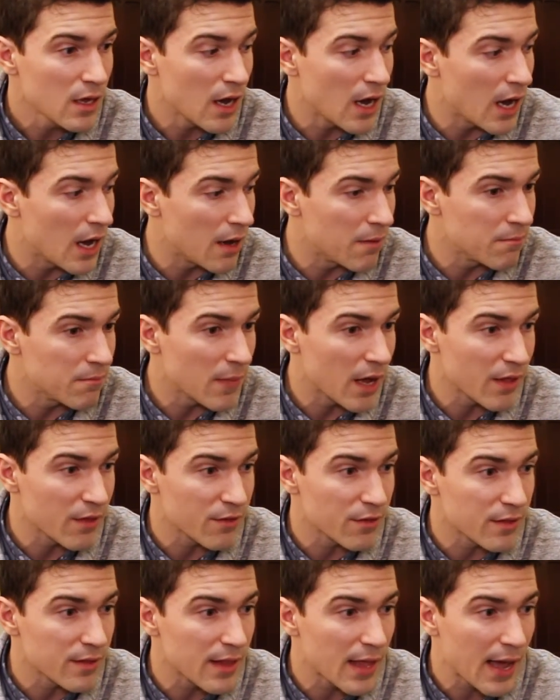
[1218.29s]
Um,
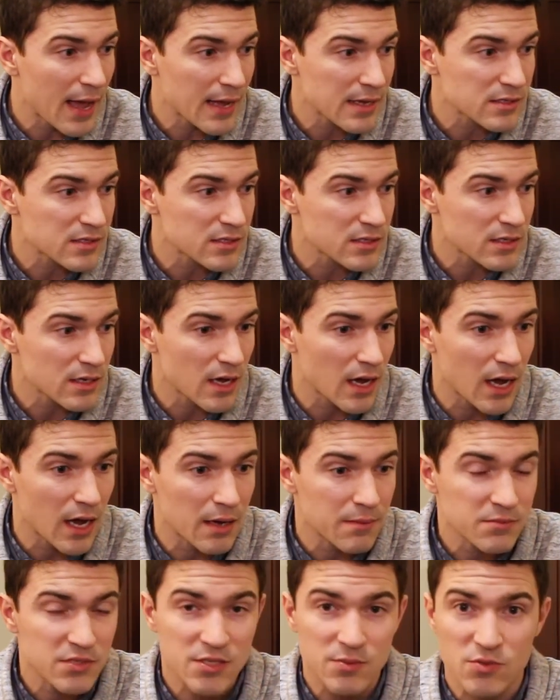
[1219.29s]
other than that,
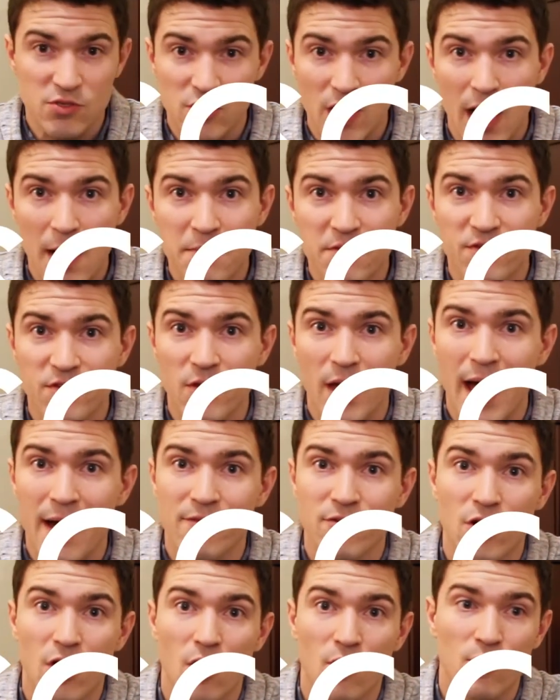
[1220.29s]
um, subscribe if you
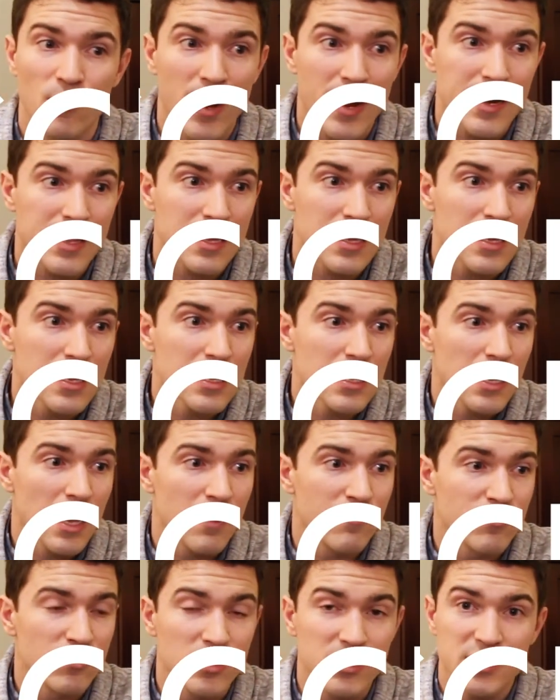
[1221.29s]
haven't already.
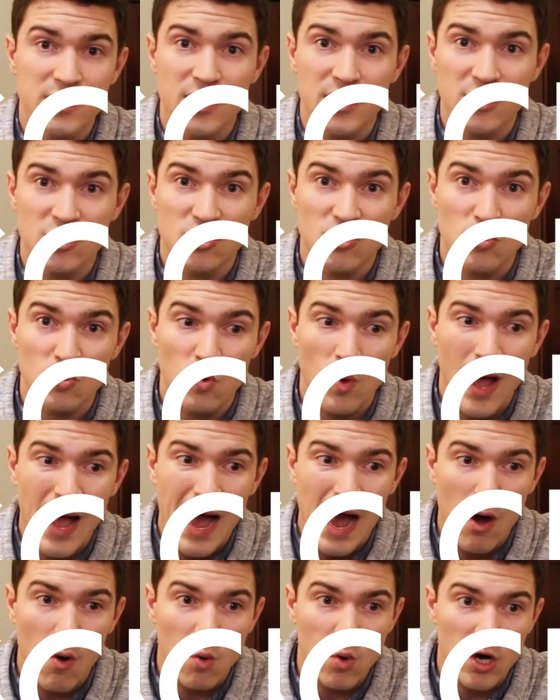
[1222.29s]
If you're listening to
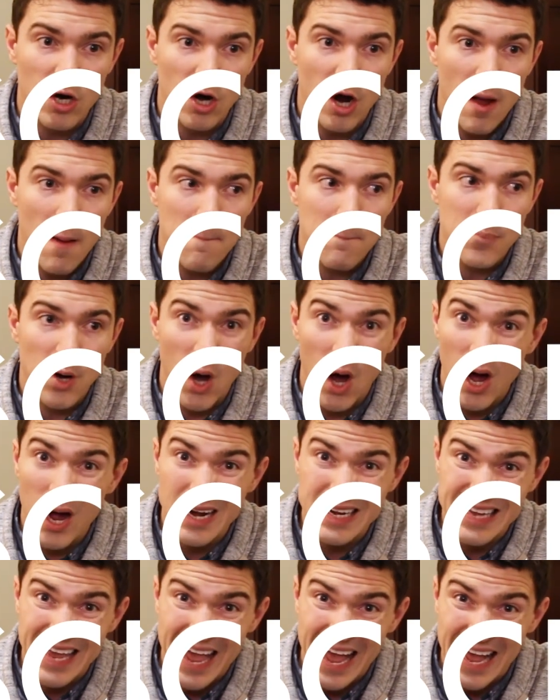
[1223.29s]
our
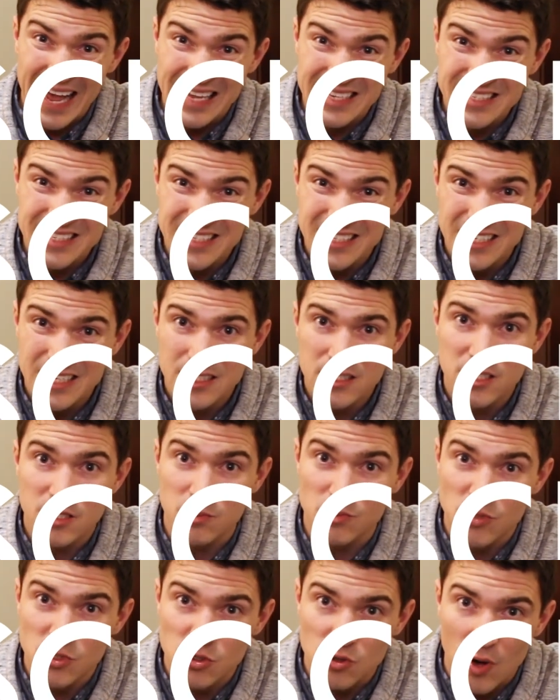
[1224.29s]
podcast,
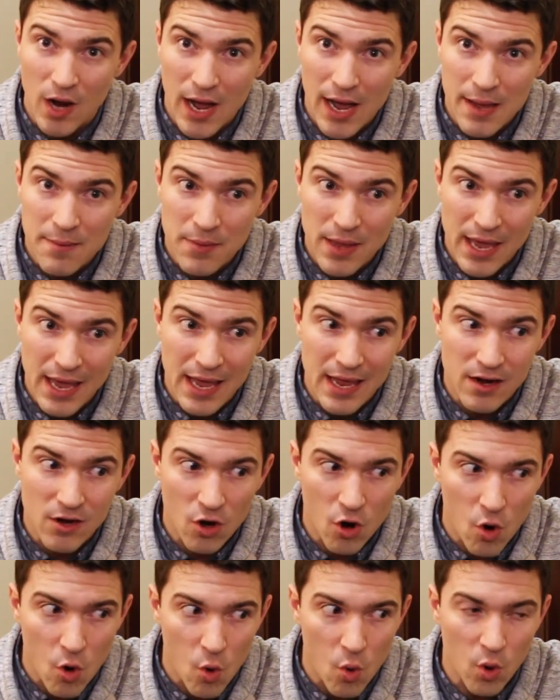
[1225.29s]
subscribe,
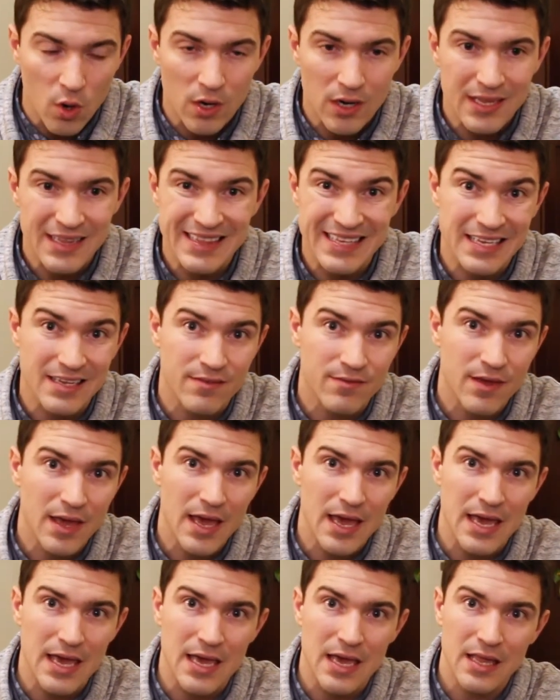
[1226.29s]
and or leave
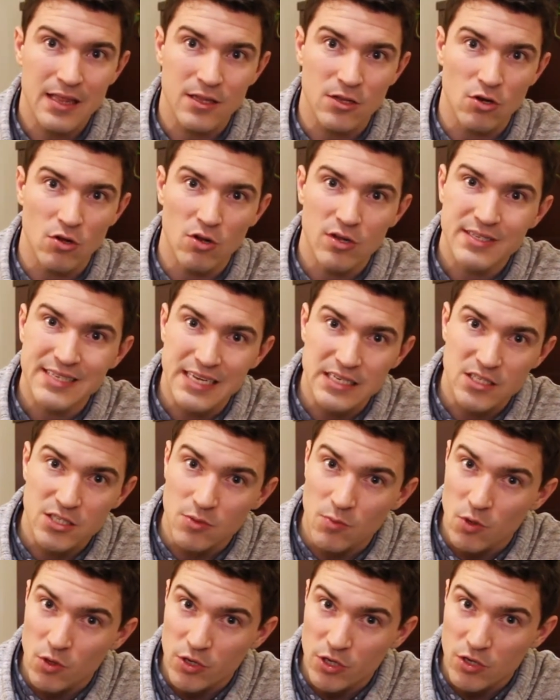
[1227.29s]
a little
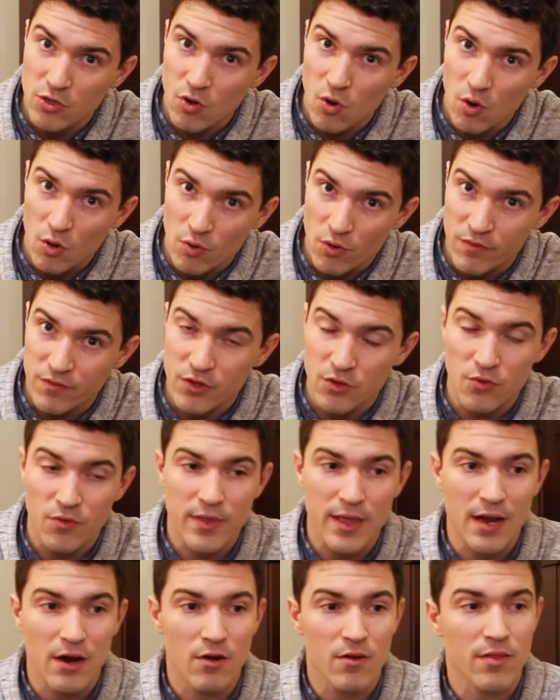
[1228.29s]
testimonial or
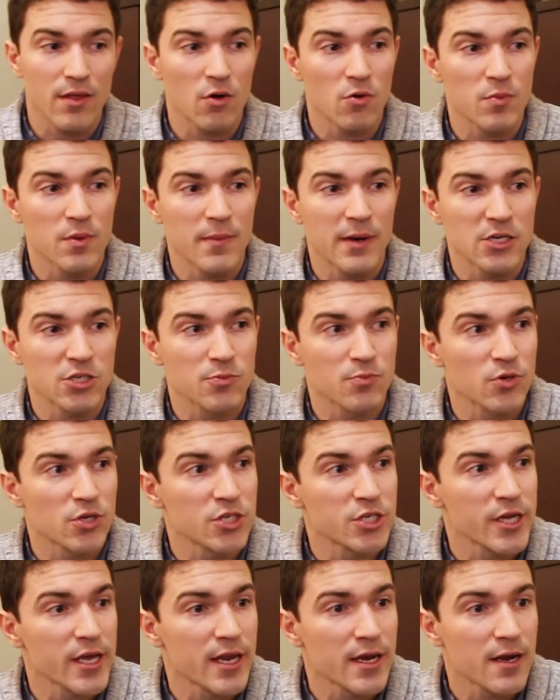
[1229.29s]
review there. That would be much
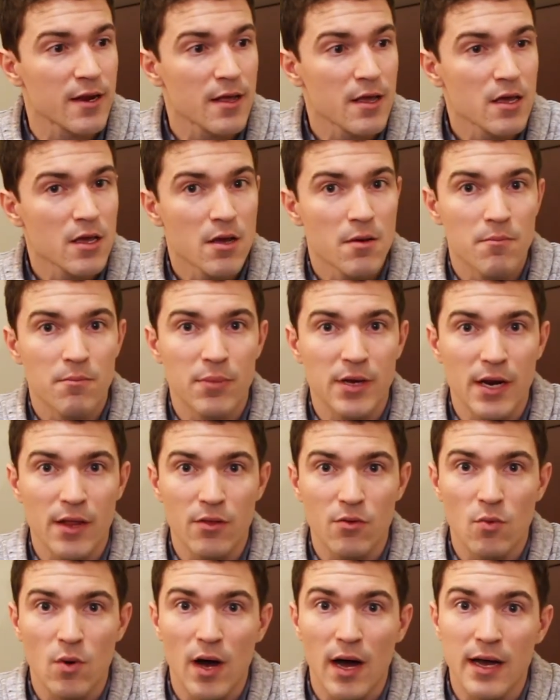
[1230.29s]
appreciated. But
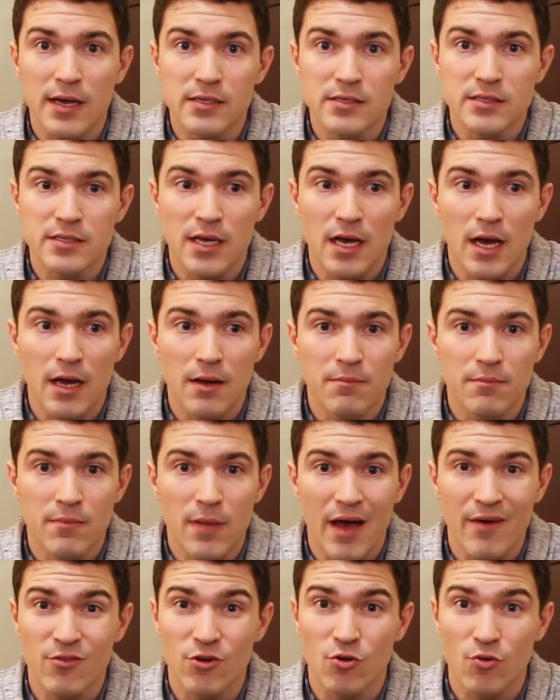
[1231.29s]
otherwise, um,
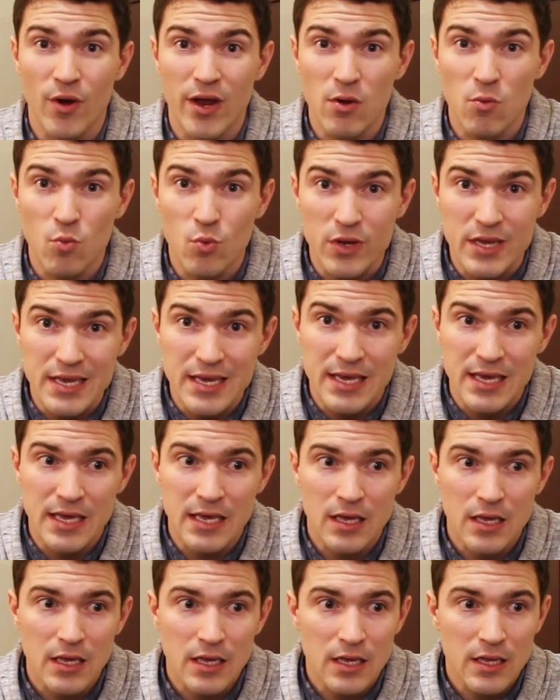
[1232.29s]
have a great
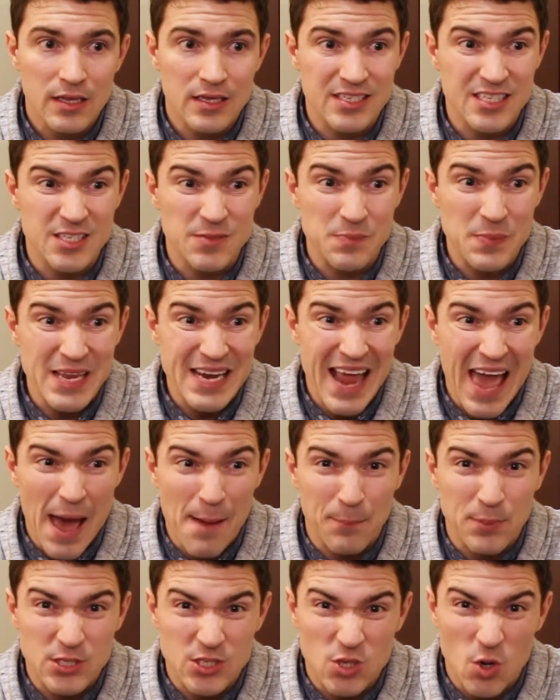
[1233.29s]
week. This has been
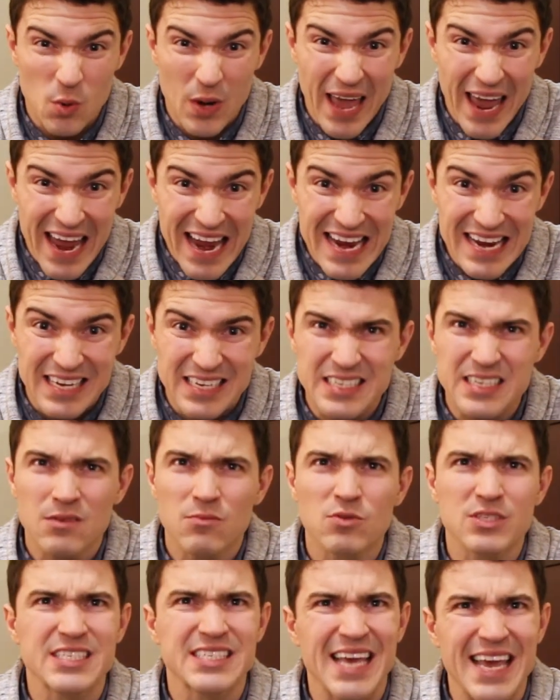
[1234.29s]
episode 8,
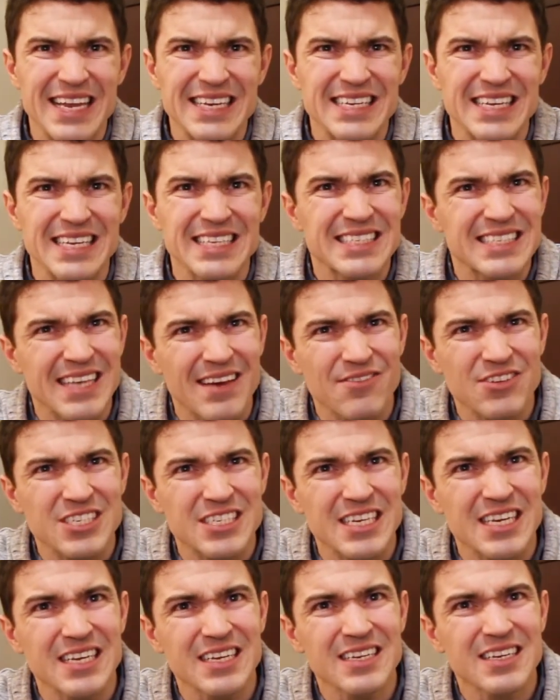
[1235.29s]
was 18,
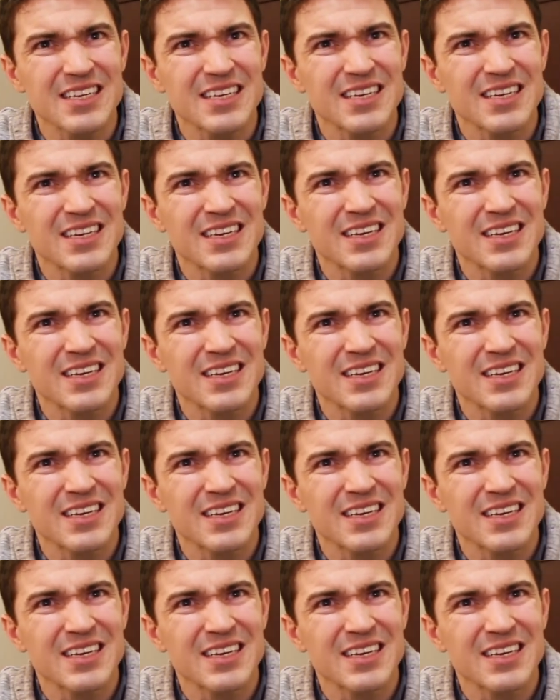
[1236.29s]
17?